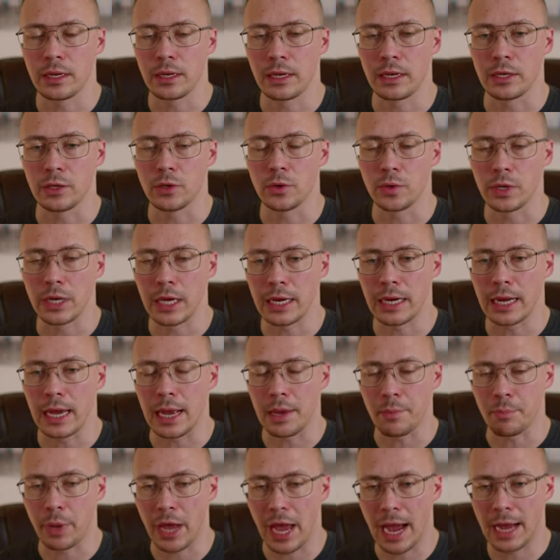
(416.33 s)
you need a
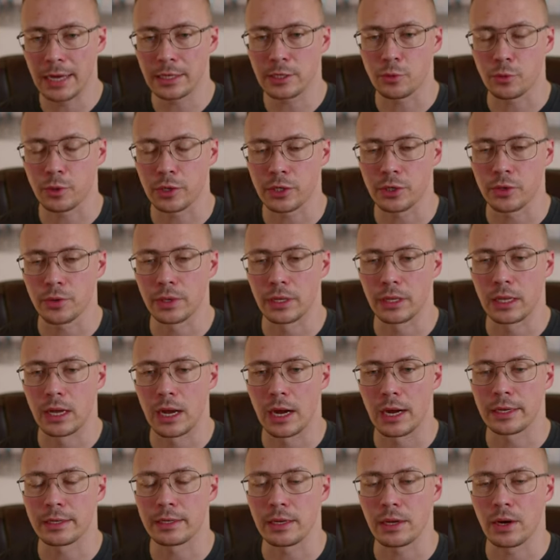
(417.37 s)
password to
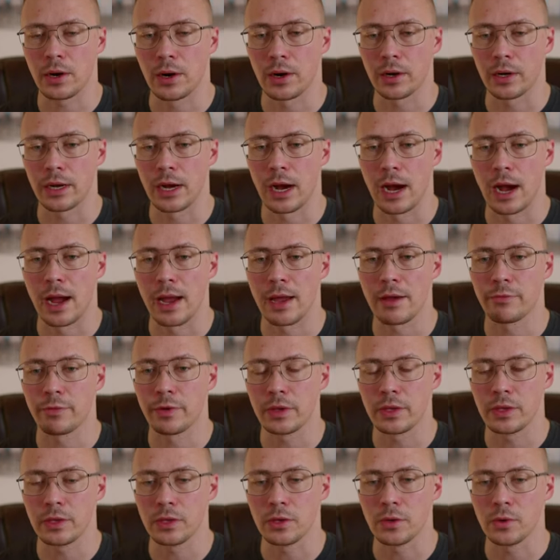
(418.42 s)
unlock the archive.
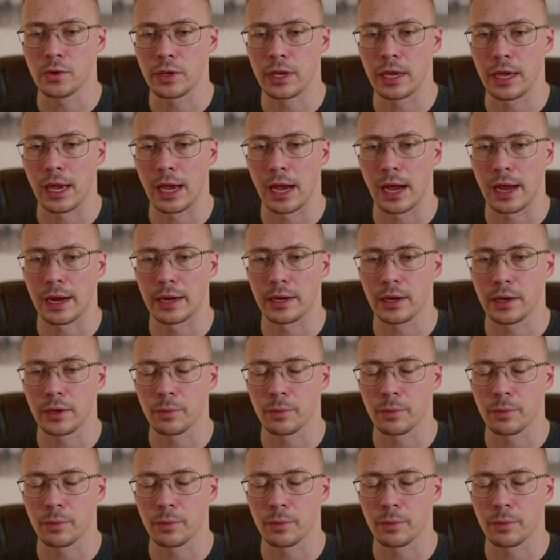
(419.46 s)
You can